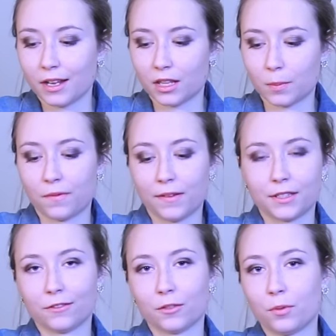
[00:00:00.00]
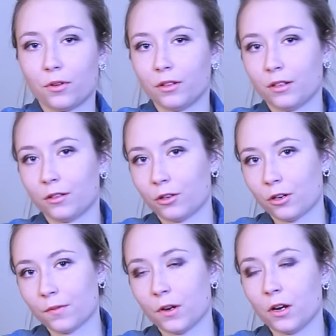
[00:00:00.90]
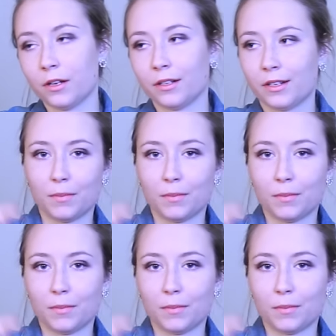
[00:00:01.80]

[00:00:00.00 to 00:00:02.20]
the professor would put a little curve on,